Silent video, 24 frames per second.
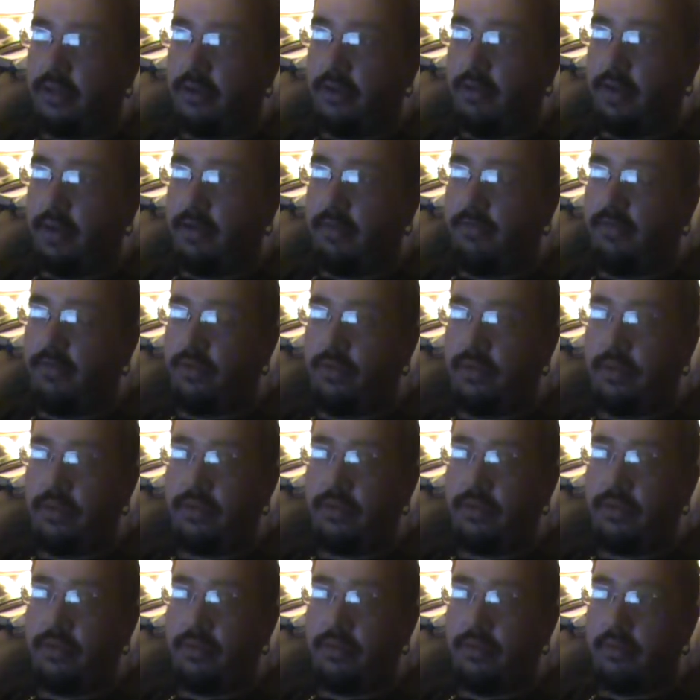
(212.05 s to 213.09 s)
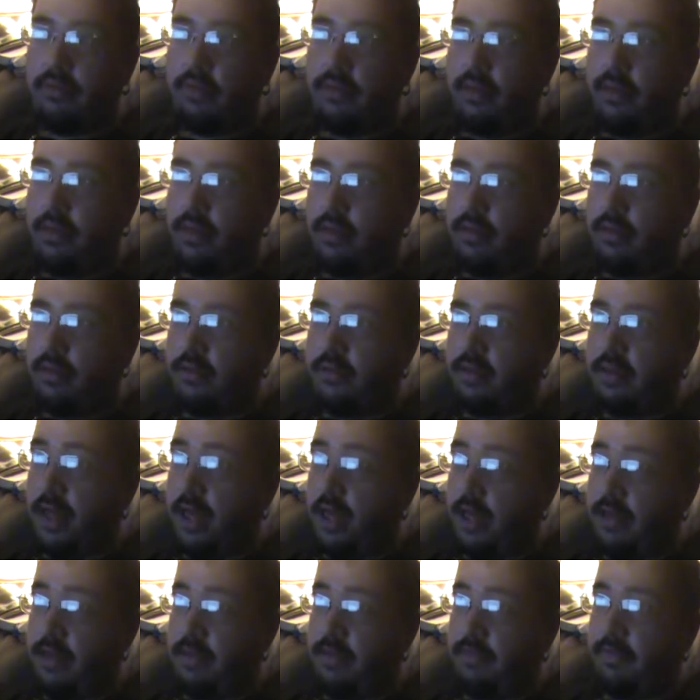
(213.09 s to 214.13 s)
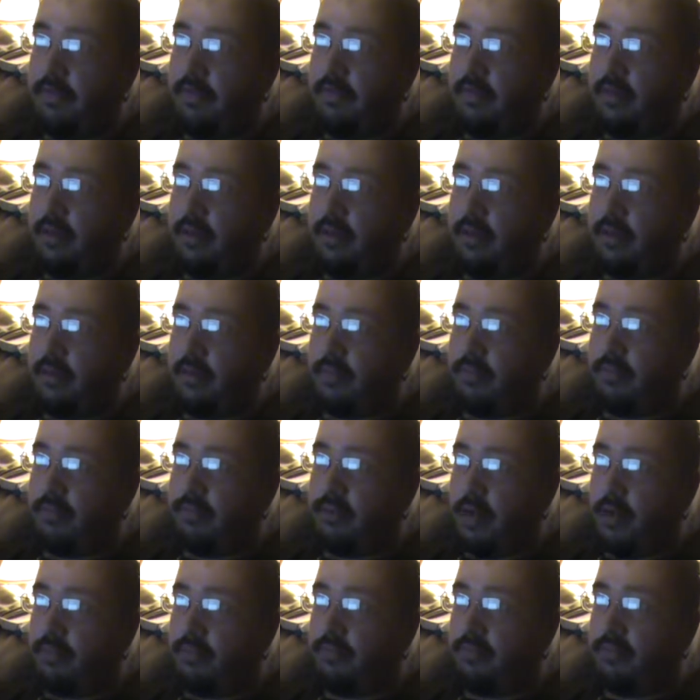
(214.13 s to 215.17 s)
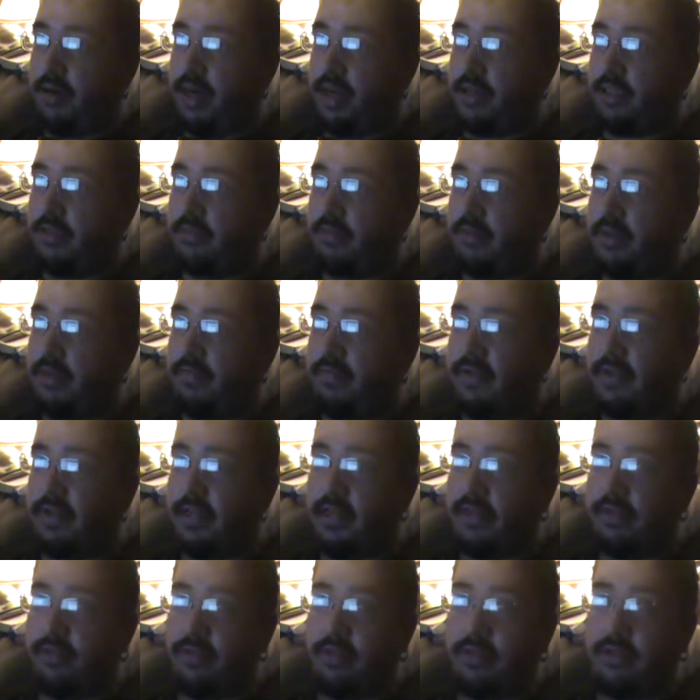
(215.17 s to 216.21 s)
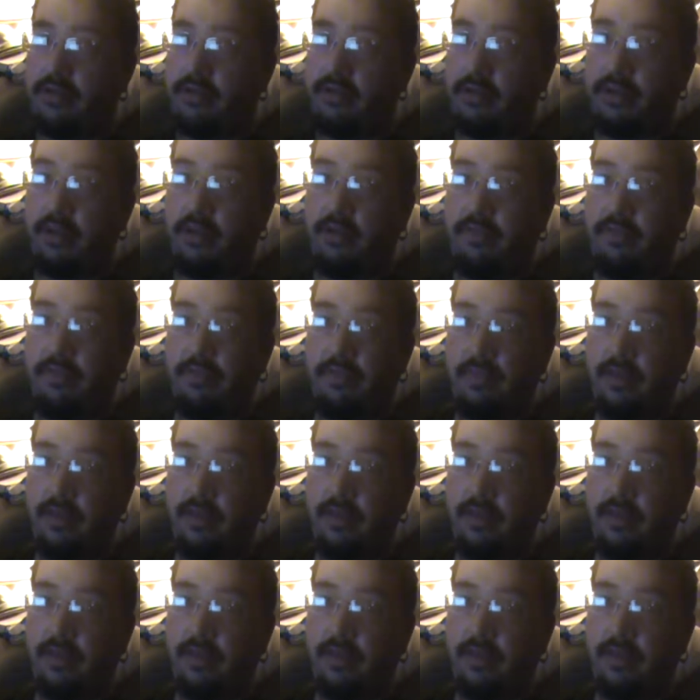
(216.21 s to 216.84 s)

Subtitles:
quite foolish, naive, and possibly even dangerous to yourself.